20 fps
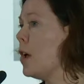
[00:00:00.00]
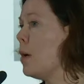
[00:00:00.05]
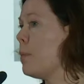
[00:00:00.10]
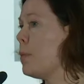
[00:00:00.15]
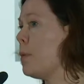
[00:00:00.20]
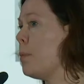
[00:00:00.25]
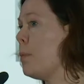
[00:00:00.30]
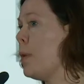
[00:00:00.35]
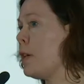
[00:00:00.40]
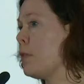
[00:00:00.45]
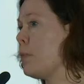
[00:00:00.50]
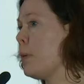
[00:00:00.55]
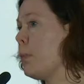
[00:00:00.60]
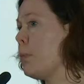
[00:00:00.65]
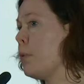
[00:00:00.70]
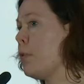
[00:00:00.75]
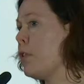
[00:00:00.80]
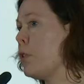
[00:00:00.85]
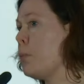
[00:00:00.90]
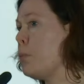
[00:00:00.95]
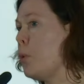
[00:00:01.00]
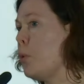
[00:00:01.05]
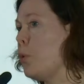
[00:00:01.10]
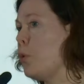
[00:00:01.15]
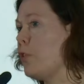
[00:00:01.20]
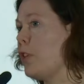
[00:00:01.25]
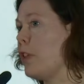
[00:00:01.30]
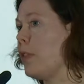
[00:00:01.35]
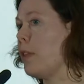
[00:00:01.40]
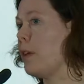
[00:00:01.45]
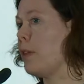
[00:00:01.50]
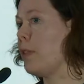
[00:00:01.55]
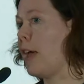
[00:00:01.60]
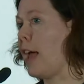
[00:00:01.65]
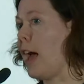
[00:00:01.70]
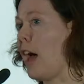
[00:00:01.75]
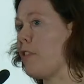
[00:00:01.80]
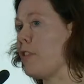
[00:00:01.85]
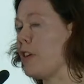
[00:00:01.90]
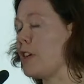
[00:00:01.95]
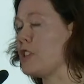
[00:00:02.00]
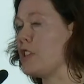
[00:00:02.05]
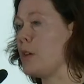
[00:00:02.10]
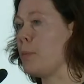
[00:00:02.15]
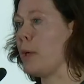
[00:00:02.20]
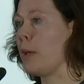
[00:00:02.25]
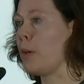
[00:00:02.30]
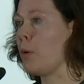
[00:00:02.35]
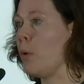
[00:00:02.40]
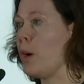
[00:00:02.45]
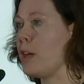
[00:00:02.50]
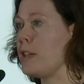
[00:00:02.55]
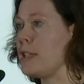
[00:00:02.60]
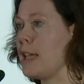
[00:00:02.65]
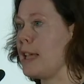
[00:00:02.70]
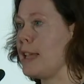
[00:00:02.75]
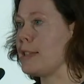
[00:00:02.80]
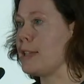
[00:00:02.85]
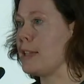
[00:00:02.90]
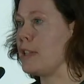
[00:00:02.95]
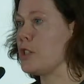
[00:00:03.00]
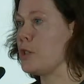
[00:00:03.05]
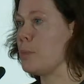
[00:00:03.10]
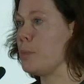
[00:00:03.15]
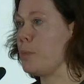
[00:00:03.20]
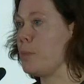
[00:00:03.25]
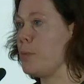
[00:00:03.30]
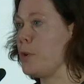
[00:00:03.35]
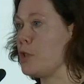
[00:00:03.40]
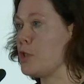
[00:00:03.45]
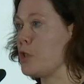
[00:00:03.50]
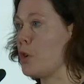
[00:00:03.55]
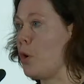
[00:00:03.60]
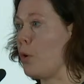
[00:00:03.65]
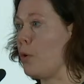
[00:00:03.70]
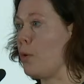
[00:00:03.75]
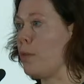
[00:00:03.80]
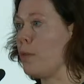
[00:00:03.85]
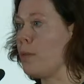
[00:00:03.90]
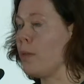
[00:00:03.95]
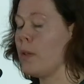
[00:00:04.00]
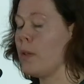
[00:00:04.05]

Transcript: but most people have reported that they have actually been quite easy to put on.